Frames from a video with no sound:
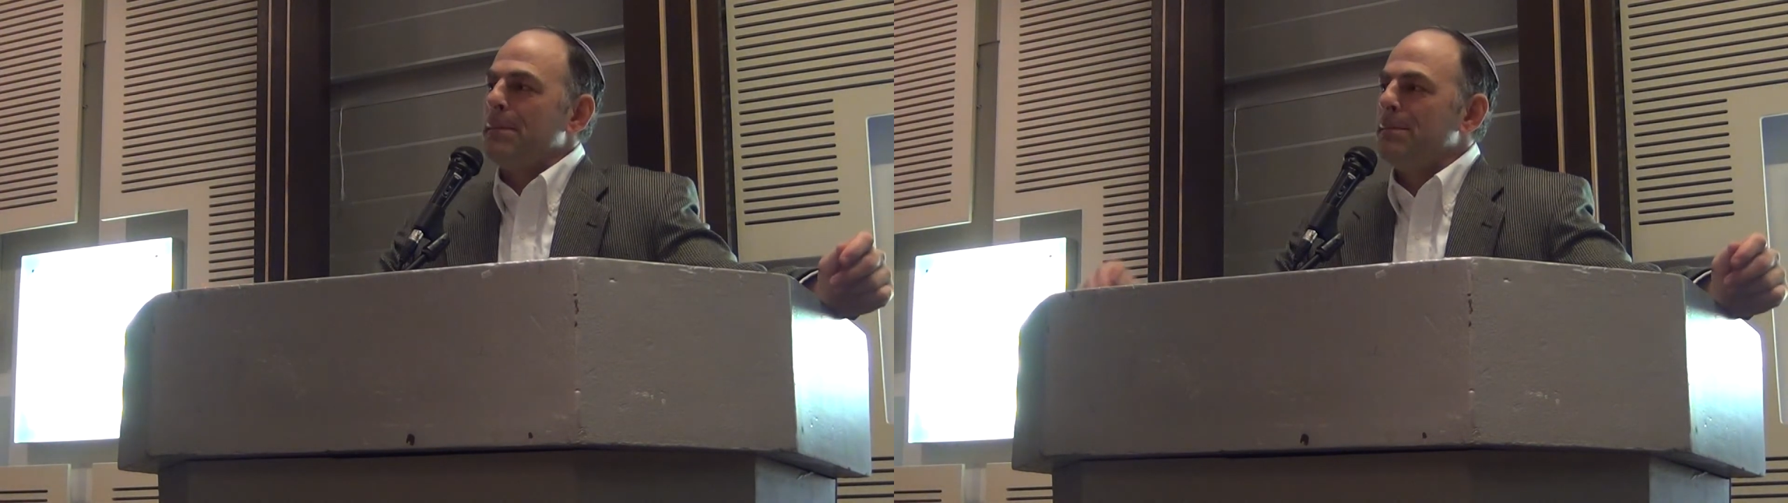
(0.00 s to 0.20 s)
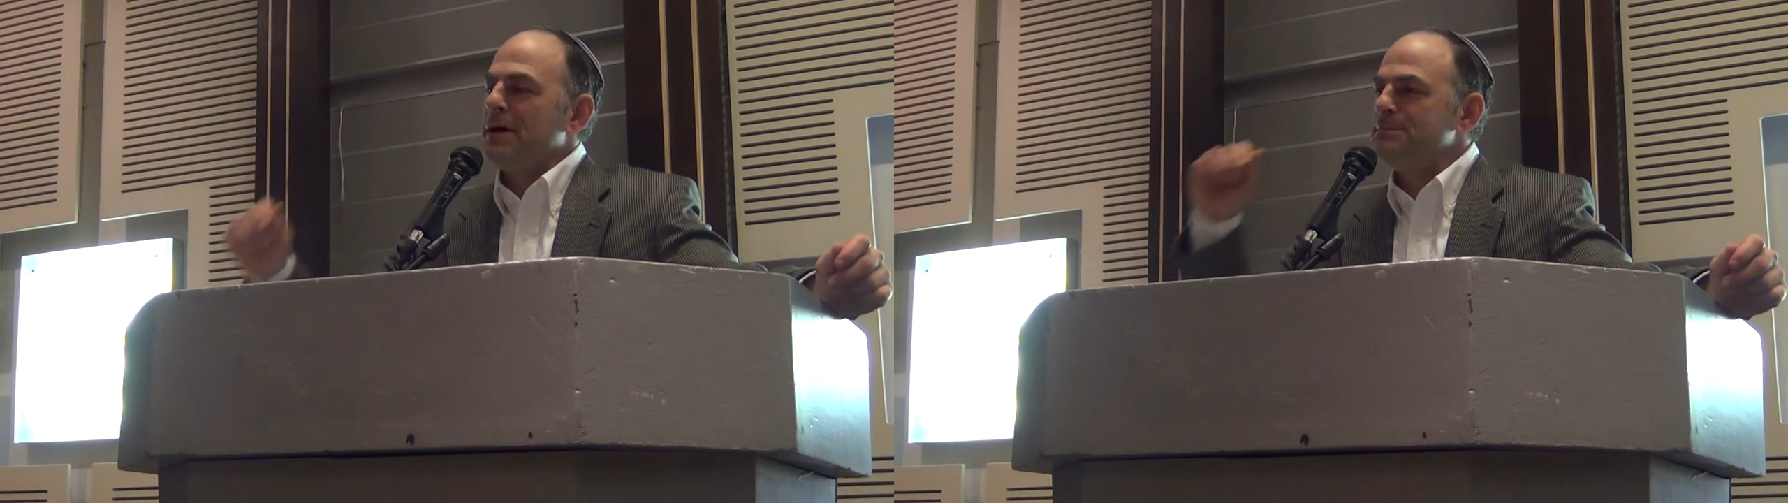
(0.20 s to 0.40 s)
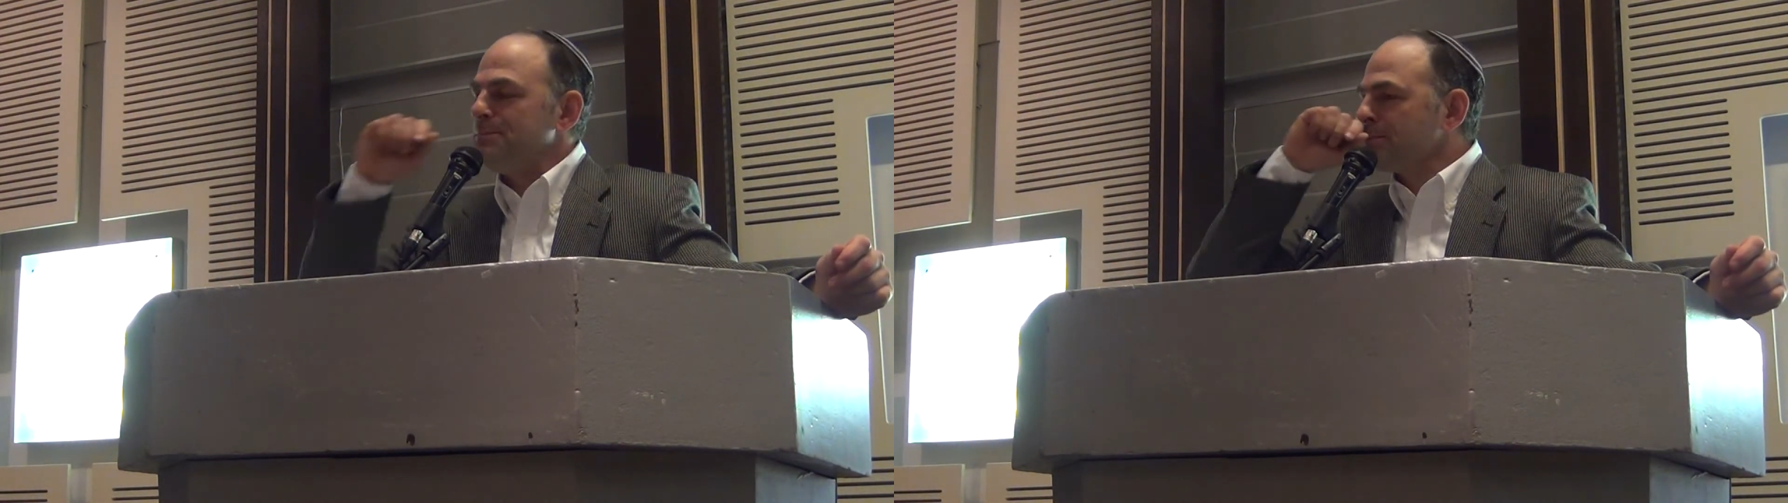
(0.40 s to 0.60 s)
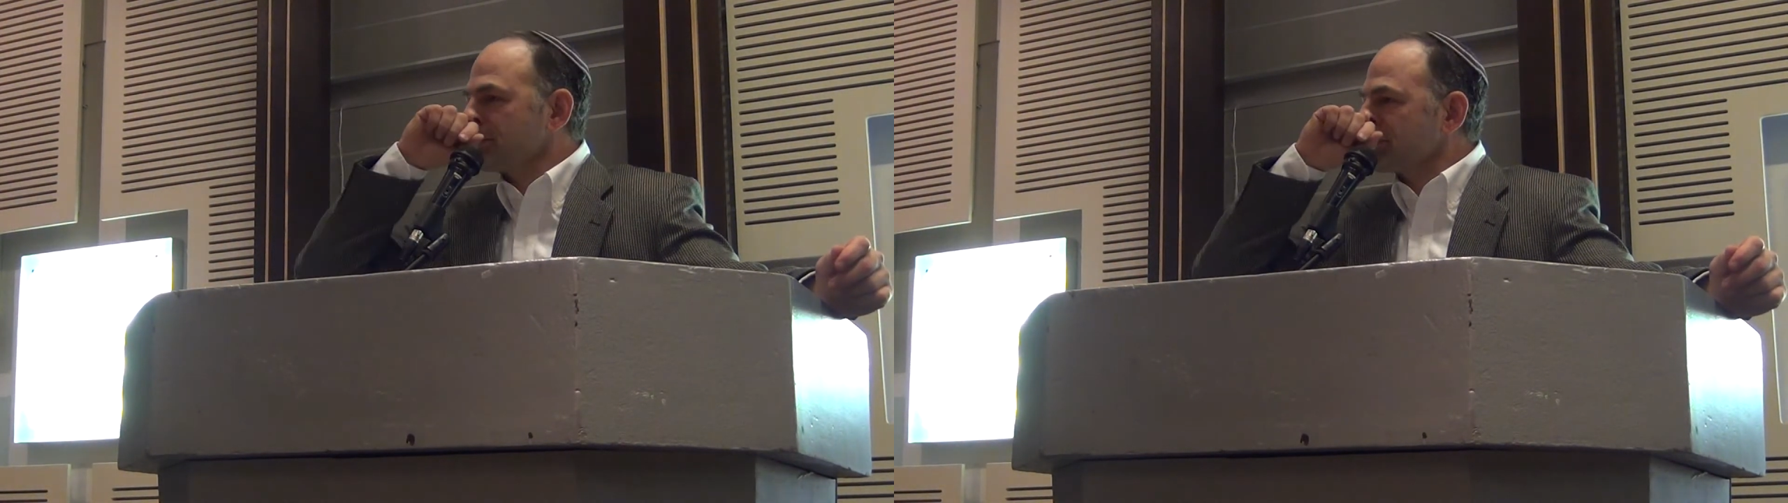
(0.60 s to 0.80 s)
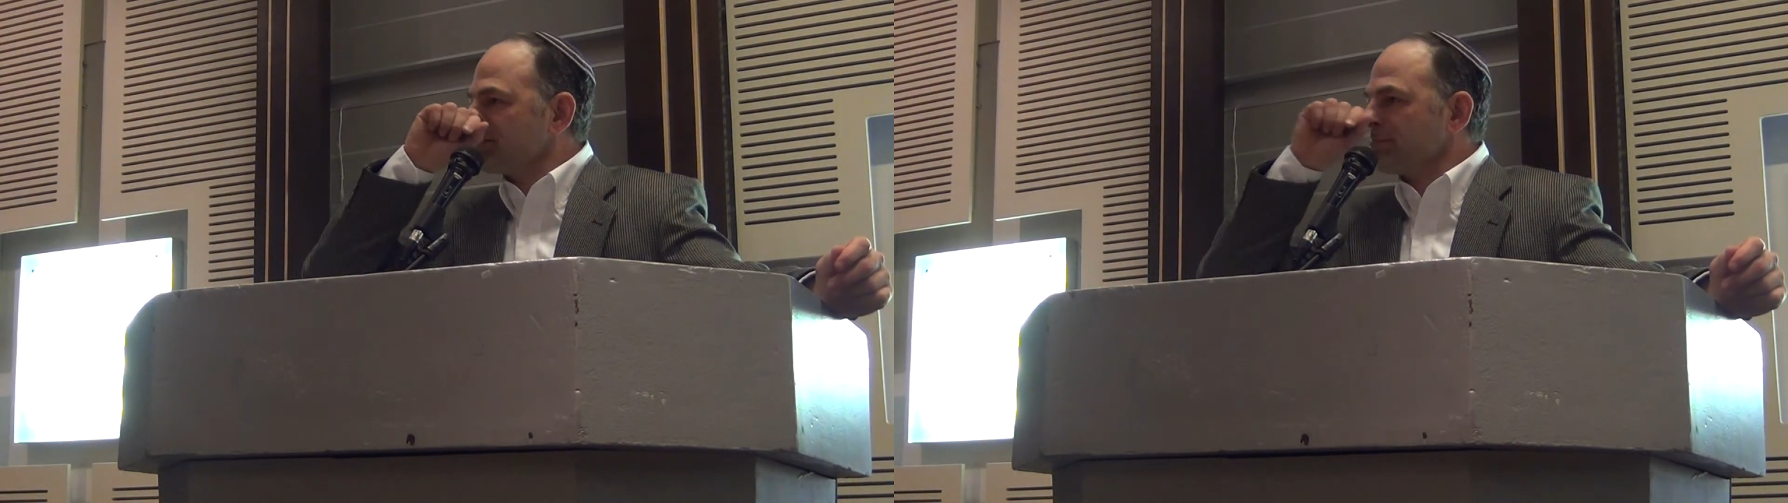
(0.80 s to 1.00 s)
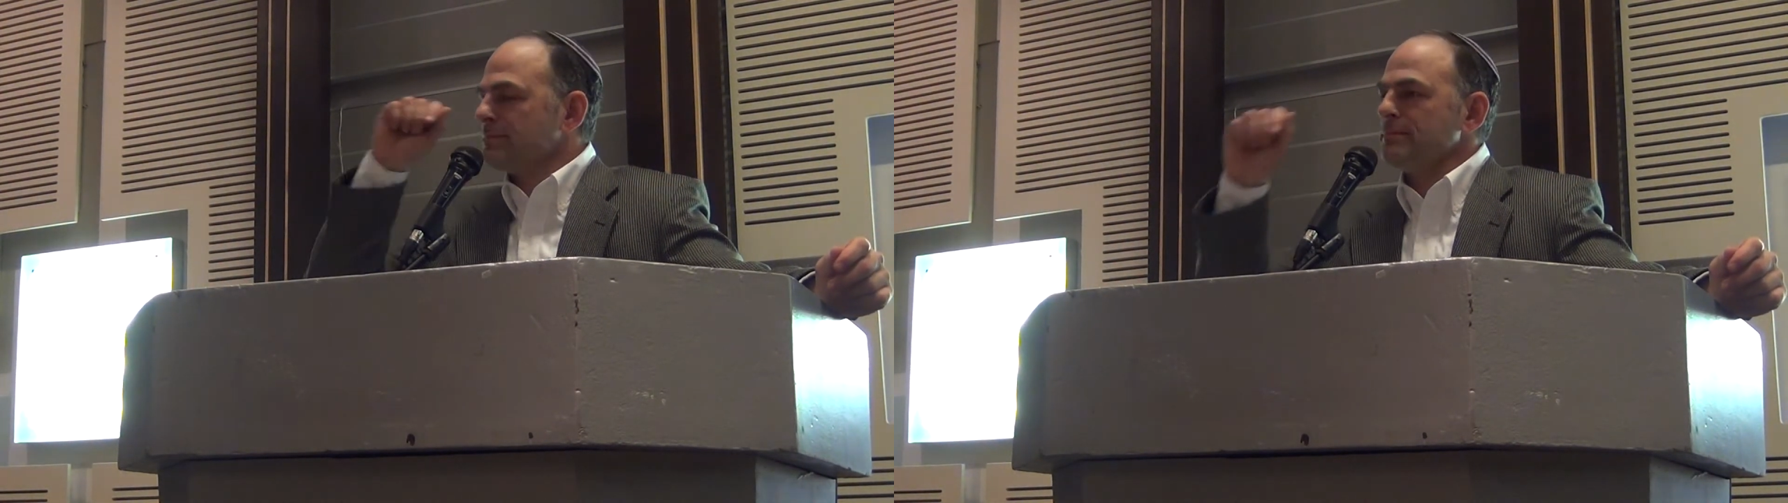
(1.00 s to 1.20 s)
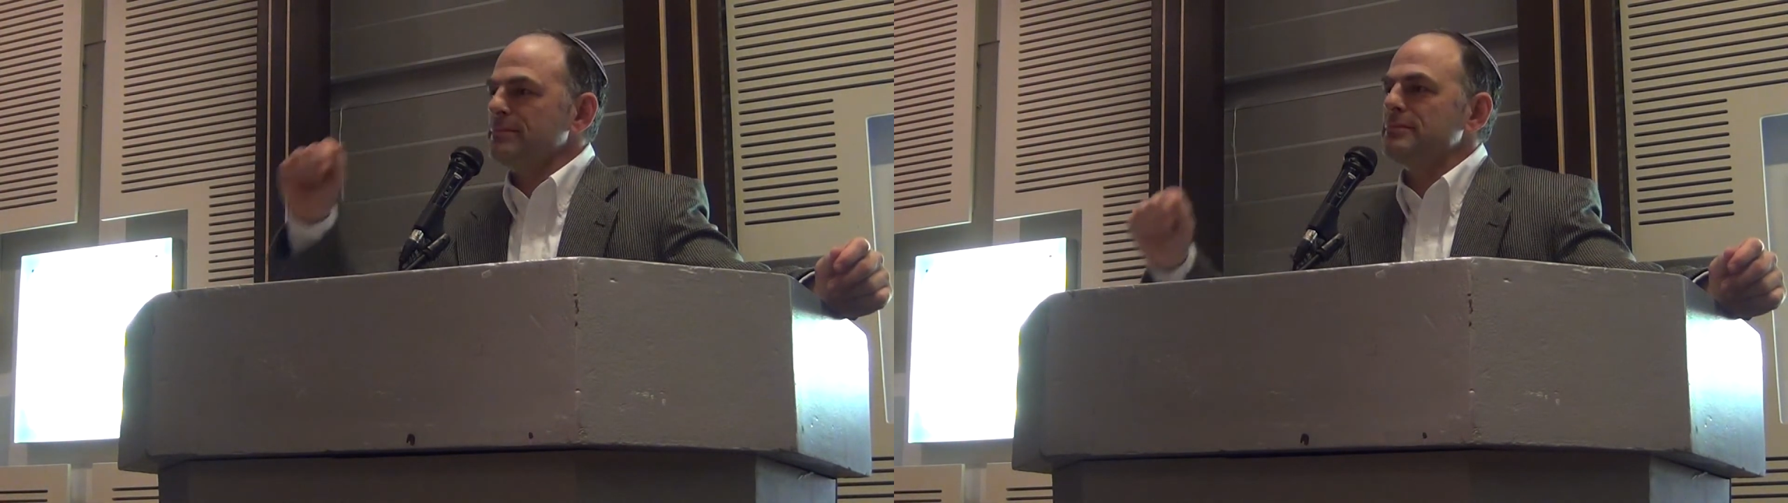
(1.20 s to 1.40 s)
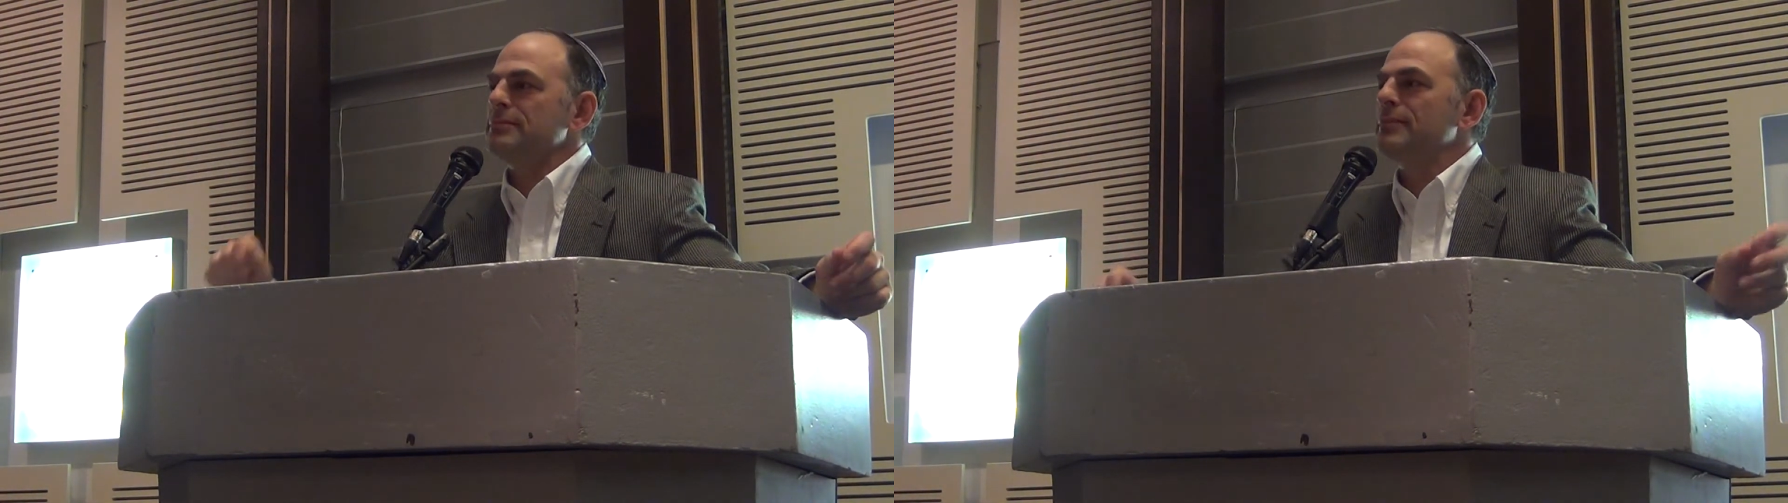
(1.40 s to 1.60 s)
But
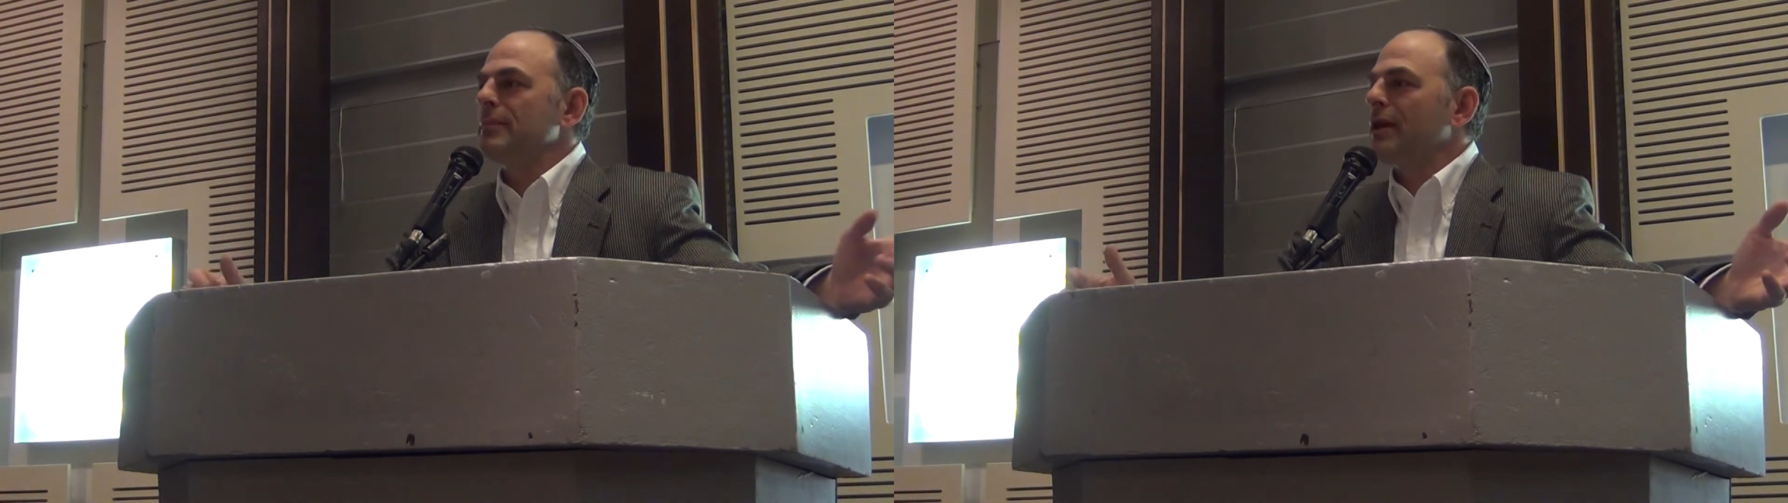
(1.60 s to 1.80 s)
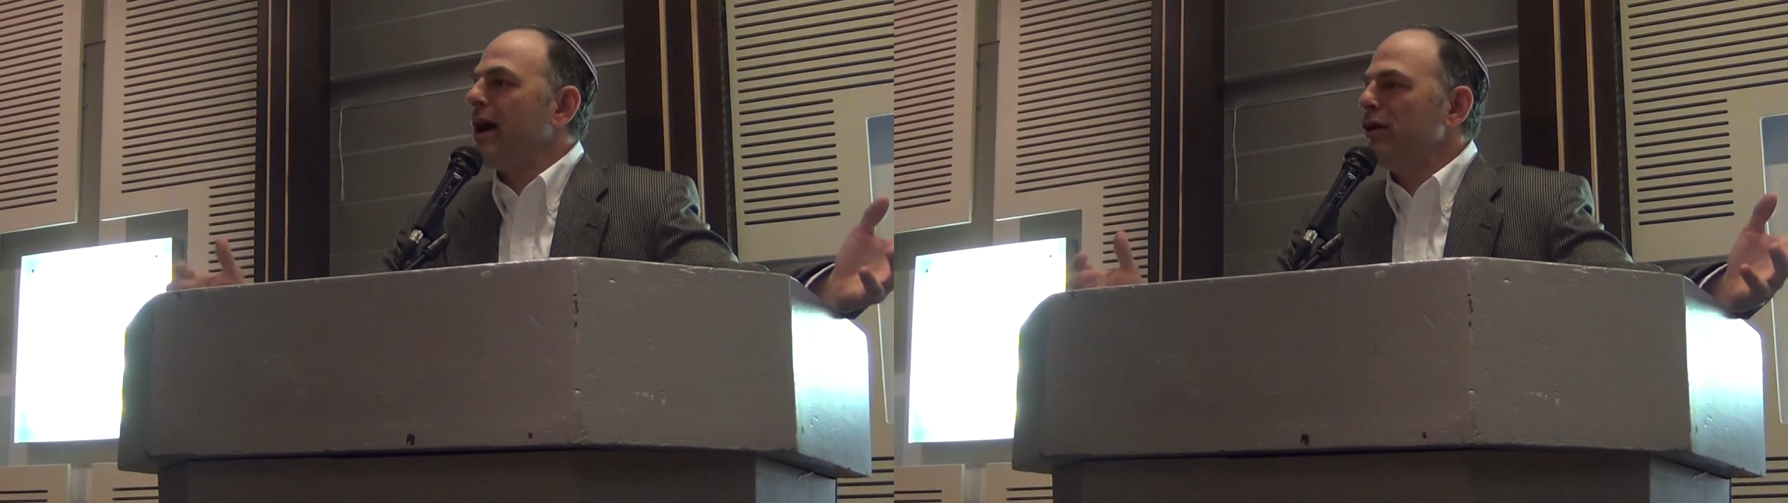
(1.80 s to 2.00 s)
I